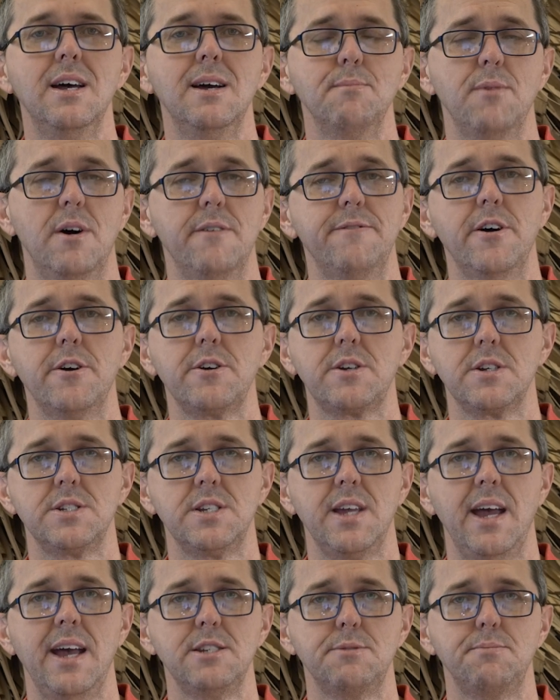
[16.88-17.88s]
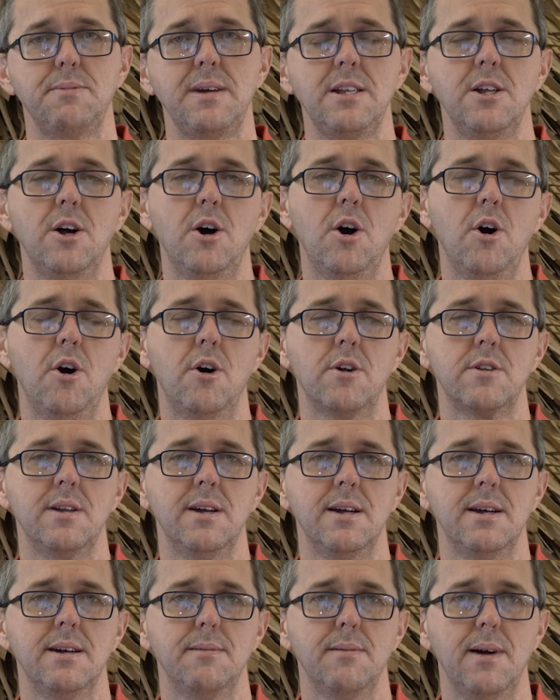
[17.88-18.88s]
My focus has been on